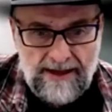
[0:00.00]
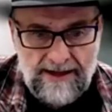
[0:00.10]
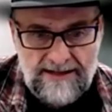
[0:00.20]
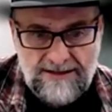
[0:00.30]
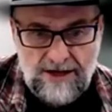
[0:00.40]

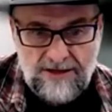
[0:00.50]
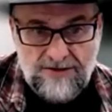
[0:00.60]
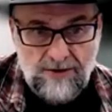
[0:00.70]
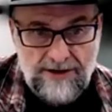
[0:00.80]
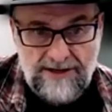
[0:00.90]
It starts
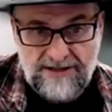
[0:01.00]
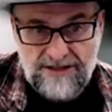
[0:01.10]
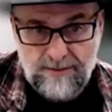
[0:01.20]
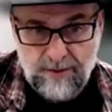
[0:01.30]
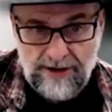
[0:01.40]
growing in
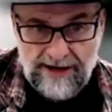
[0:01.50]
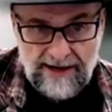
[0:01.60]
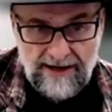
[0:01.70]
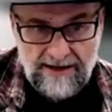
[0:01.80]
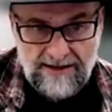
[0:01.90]

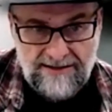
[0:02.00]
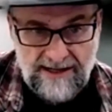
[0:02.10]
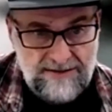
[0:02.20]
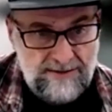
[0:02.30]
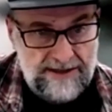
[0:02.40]
spring.
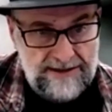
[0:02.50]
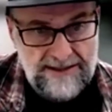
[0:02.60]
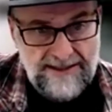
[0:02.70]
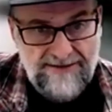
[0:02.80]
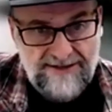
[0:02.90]
That's when it
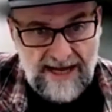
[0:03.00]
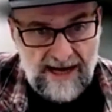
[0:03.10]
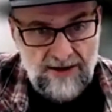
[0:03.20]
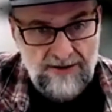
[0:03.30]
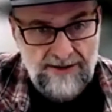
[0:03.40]
leafs
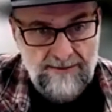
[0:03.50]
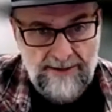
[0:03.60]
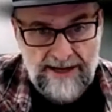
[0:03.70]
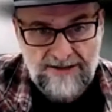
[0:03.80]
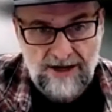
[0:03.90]
out. It
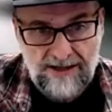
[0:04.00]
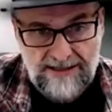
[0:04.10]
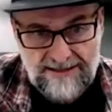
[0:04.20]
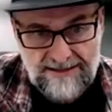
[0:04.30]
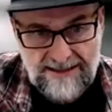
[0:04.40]
makes all
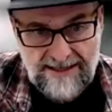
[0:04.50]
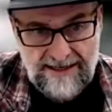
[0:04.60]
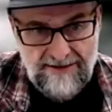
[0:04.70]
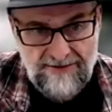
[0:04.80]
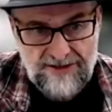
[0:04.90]
these
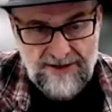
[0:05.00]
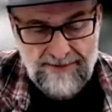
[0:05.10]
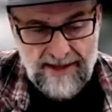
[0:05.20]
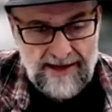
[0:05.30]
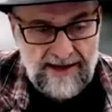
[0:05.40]
leaves.
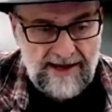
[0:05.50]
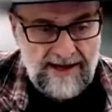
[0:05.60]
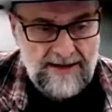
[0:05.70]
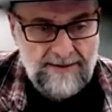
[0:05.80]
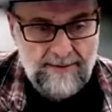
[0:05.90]

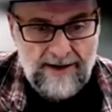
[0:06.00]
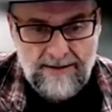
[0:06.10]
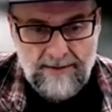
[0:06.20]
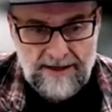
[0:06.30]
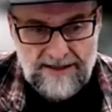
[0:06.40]
And by
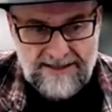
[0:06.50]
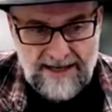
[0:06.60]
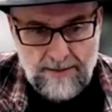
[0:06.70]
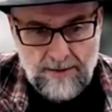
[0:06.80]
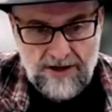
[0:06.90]
middle
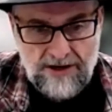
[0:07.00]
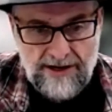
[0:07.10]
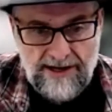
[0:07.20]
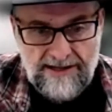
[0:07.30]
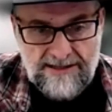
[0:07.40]
summer,
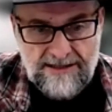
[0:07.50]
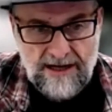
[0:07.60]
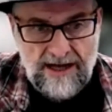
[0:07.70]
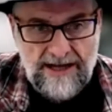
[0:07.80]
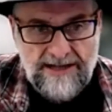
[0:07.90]
it's
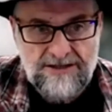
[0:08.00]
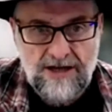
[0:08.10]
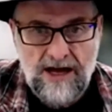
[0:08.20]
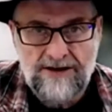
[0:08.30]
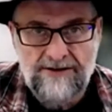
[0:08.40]

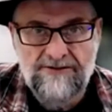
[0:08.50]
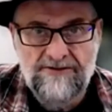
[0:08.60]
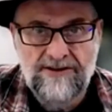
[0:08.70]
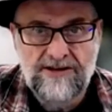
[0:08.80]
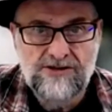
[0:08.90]
not
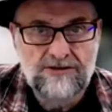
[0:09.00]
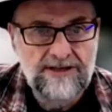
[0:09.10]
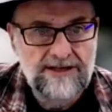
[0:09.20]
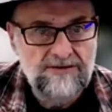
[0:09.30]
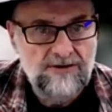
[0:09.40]

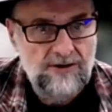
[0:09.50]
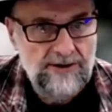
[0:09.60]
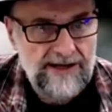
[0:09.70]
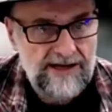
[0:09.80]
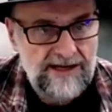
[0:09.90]
visually
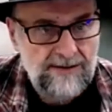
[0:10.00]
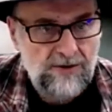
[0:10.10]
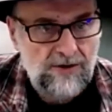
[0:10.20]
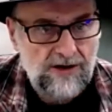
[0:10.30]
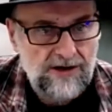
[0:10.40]
growing
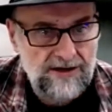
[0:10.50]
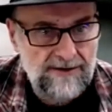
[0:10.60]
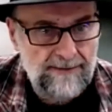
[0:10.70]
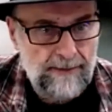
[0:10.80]
anymore